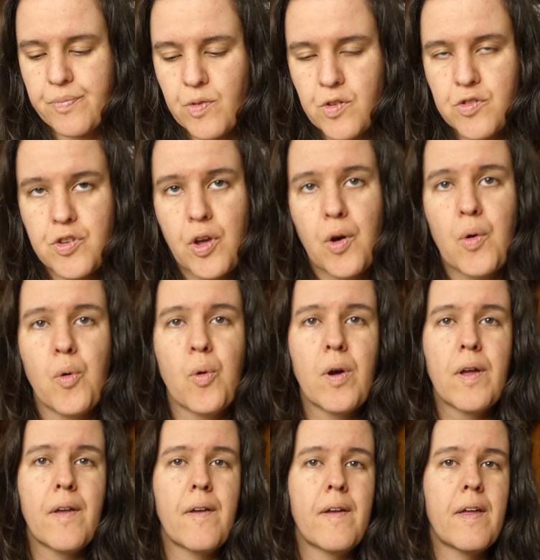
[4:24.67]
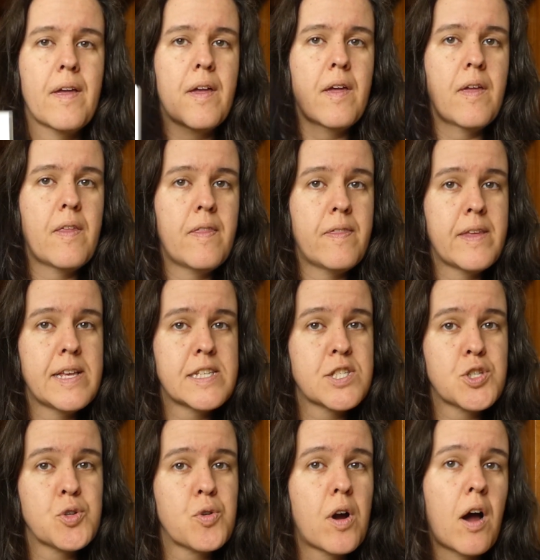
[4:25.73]
So these
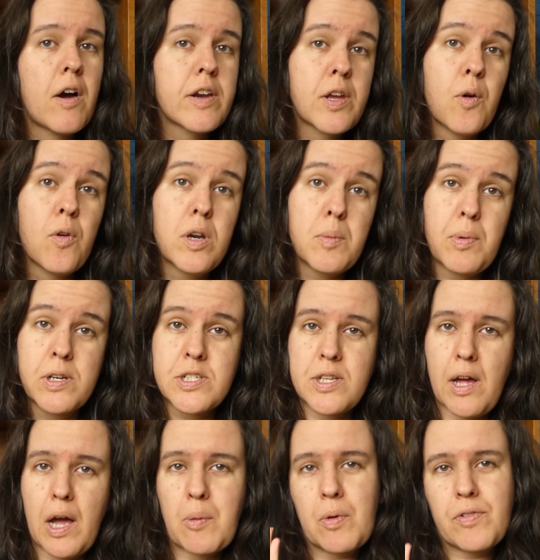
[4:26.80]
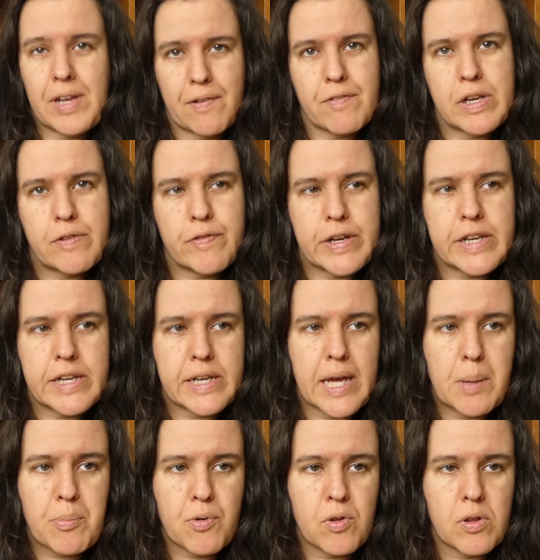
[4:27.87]
2 are the only books that I will definitely read in
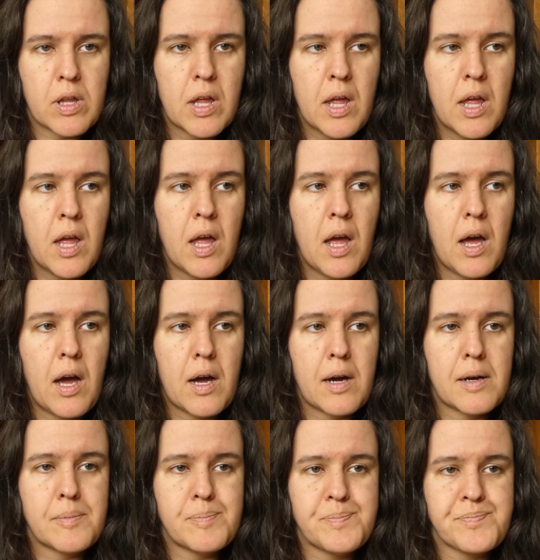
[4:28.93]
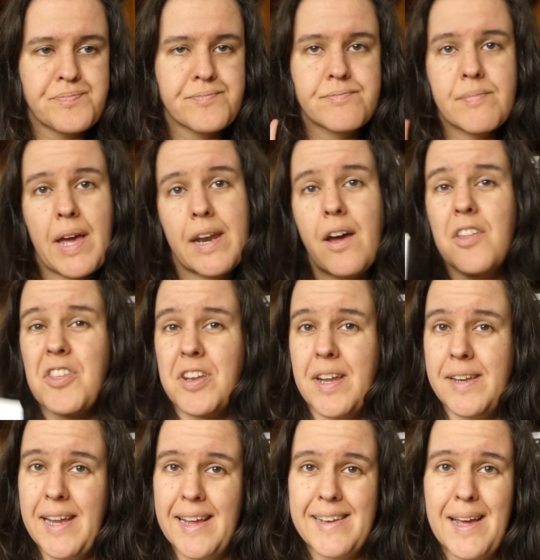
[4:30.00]
April. And other
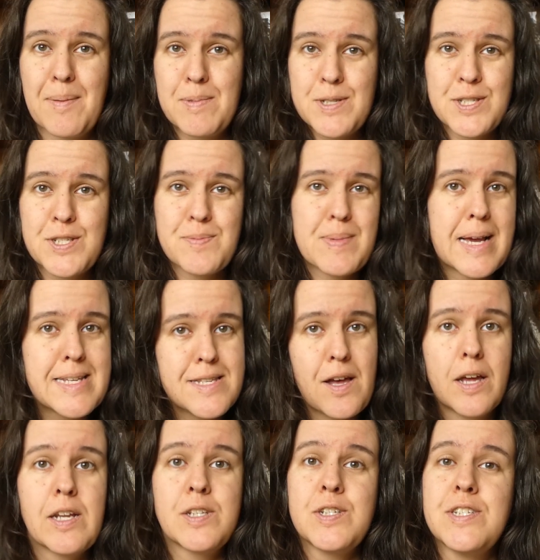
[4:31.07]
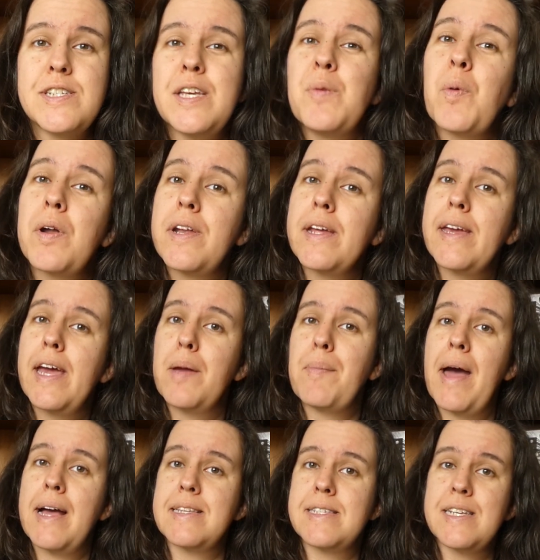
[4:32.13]
than that, I'm just excited to see what the game
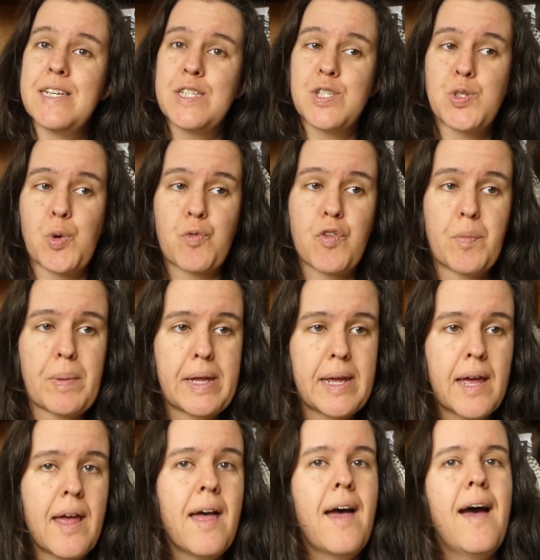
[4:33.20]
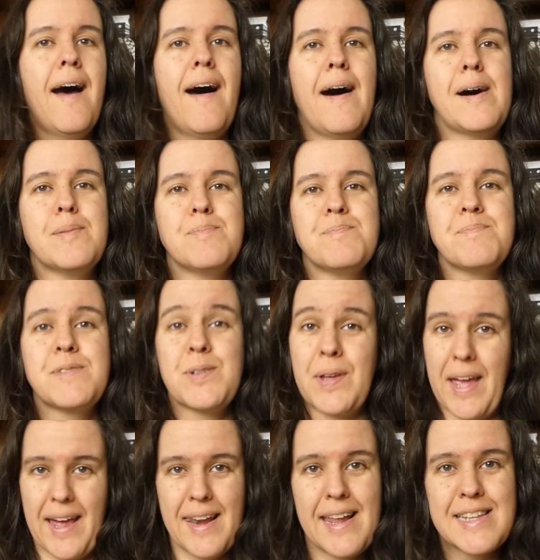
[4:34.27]
has in store for me. So
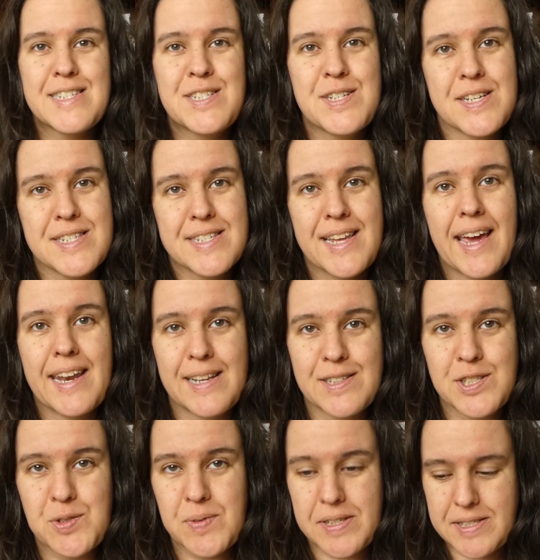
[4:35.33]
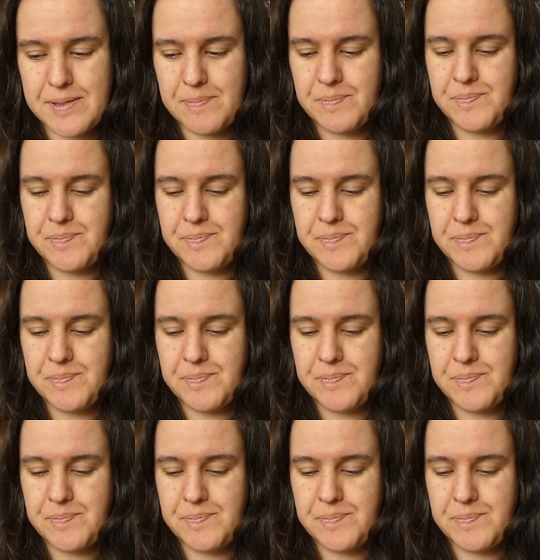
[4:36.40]
yeah, let's just get into it.